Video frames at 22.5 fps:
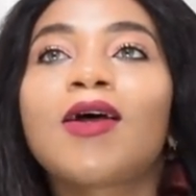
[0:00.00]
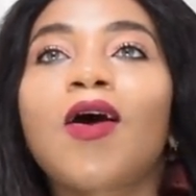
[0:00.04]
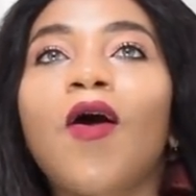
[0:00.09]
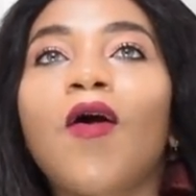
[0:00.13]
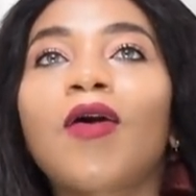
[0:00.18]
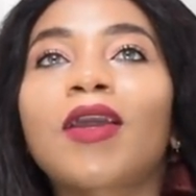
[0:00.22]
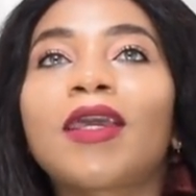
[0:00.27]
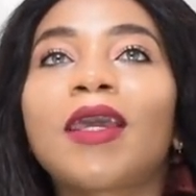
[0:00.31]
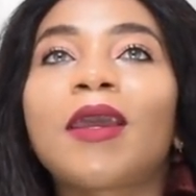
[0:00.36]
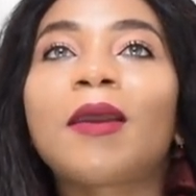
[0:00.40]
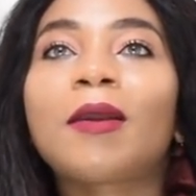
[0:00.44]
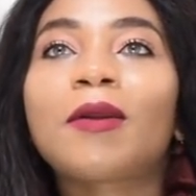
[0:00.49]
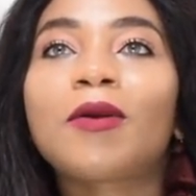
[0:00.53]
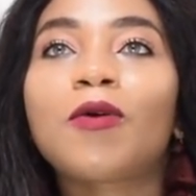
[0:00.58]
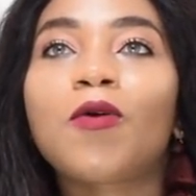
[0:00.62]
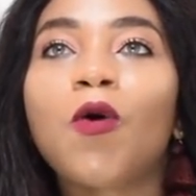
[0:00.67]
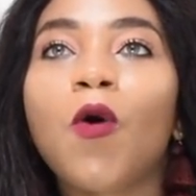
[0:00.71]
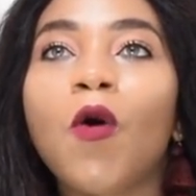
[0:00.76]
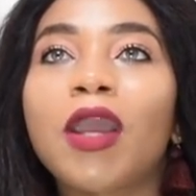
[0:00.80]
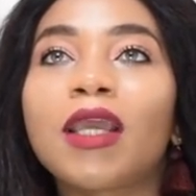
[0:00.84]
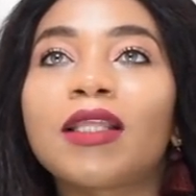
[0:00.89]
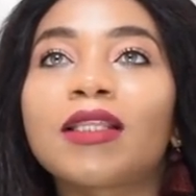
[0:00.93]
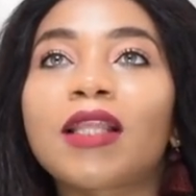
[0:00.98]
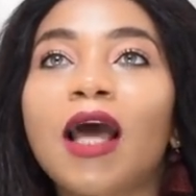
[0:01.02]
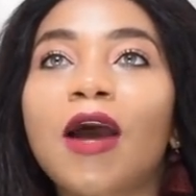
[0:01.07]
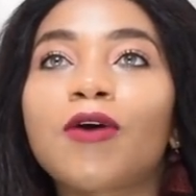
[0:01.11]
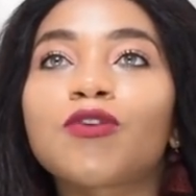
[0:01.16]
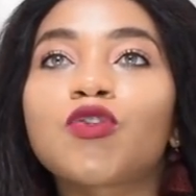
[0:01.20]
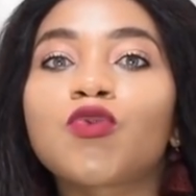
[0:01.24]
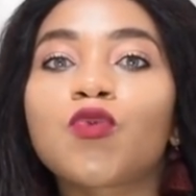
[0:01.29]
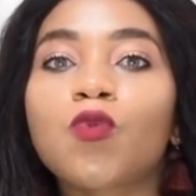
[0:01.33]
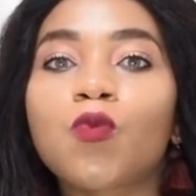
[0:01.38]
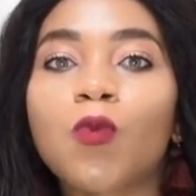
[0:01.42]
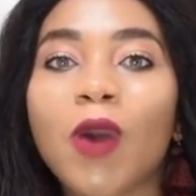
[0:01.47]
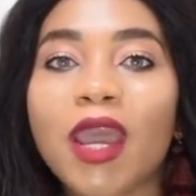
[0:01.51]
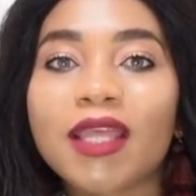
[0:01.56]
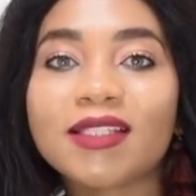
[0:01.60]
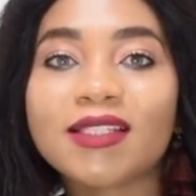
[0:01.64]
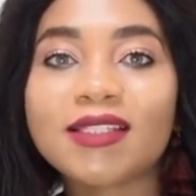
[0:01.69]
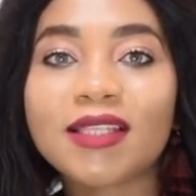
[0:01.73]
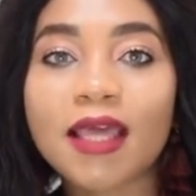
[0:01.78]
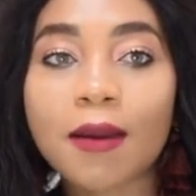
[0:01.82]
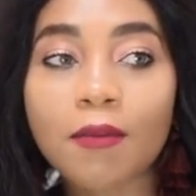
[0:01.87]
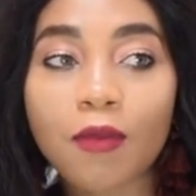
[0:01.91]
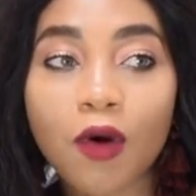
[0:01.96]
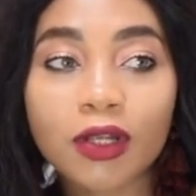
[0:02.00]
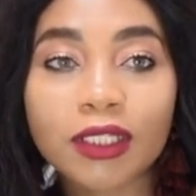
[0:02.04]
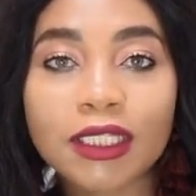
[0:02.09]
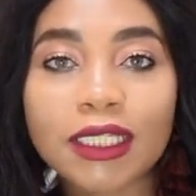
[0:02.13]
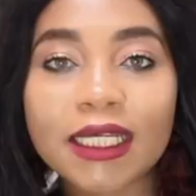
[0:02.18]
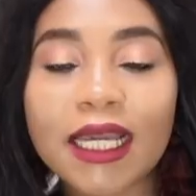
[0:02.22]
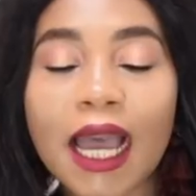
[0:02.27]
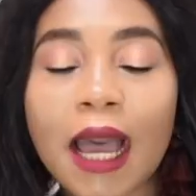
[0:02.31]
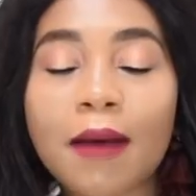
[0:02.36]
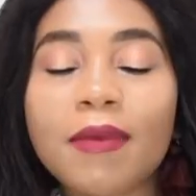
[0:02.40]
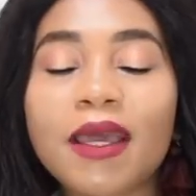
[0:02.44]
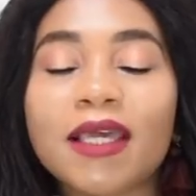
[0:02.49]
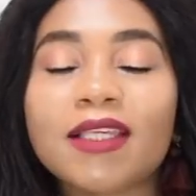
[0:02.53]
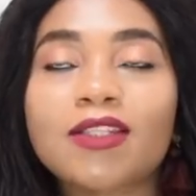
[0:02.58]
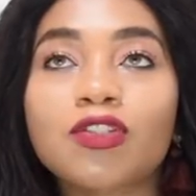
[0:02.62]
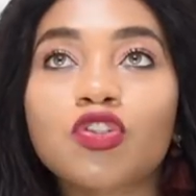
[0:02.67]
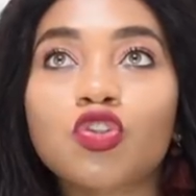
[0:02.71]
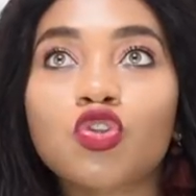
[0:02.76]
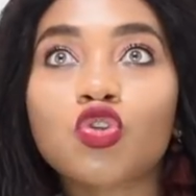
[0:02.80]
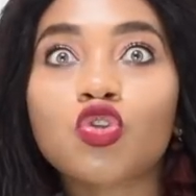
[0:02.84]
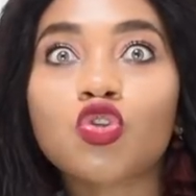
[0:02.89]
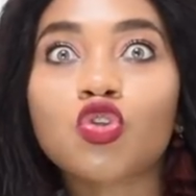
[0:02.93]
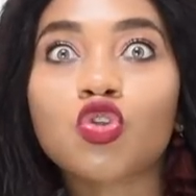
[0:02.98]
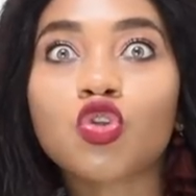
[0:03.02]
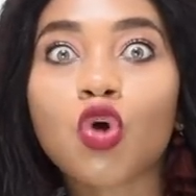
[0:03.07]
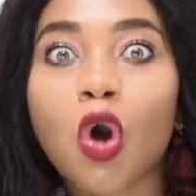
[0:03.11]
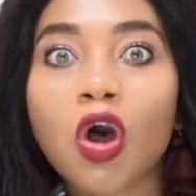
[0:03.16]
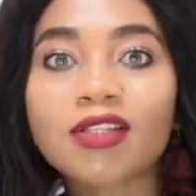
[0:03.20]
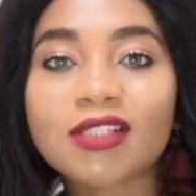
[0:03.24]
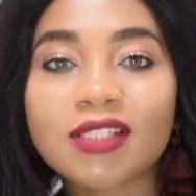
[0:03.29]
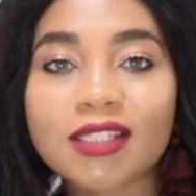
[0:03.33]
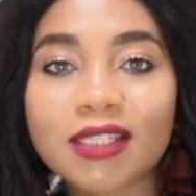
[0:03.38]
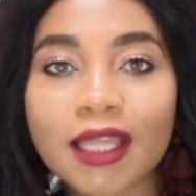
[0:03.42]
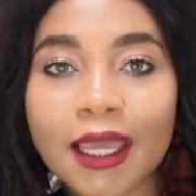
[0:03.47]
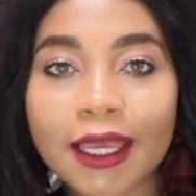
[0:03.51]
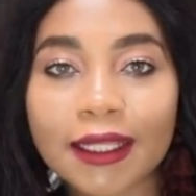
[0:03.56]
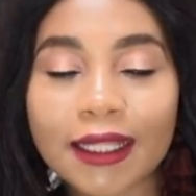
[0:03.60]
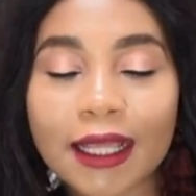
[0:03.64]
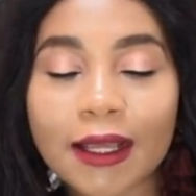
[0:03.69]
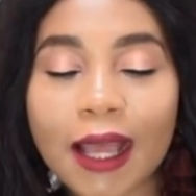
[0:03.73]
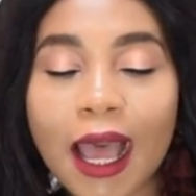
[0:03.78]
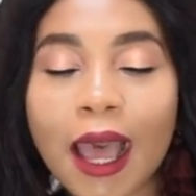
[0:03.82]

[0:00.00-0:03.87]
Okay, going now to Wednesday morning, I'm exhausted.